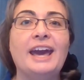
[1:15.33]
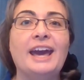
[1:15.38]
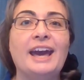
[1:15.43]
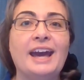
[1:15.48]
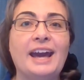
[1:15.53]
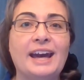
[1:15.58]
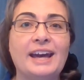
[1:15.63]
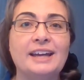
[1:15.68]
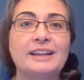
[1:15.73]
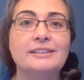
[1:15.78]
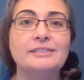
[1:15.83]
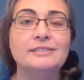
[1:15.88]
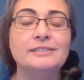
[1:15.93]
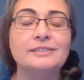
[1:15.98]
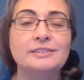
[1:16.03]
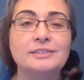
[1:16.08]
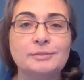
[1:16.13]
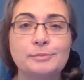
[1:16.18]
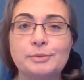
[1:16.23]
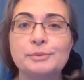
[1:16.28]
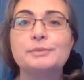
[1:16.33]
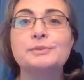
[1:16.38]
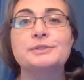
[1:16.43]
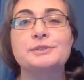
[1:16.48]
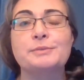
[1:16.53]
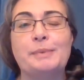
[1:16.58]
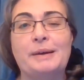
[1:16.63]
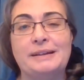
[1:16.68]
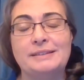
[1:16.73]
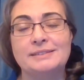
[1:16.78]
And the simple
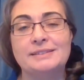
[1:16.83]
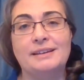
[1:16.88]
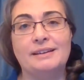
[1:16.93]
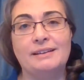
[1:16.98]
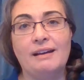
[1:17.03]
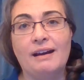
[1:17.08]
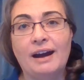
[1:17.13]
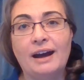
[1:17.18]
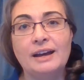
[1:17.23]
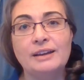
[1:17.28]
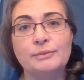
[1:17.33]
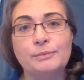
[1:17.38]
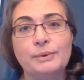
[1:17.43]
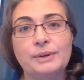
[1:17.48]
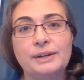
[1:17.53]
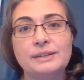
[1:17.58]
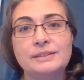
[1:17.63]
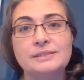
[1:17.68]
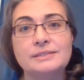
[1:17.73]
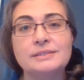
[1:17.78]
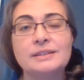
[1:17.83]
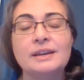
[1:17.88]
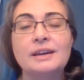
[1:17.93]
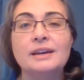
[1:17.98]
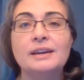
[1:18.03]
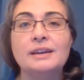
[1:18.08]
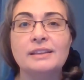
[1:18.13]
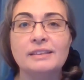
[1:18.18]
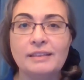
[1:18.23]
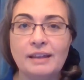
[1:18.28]
response I got was,
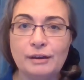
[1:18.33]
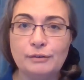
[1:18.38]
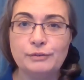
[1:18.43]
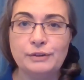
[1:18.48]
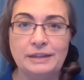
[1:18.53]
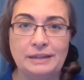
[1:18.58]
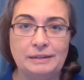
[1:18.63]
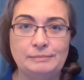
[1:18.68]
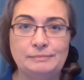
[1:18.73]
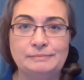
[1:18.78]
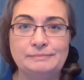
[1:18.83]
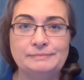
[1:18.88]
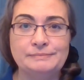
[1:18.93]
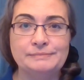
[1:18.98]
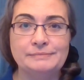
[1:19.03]
love him.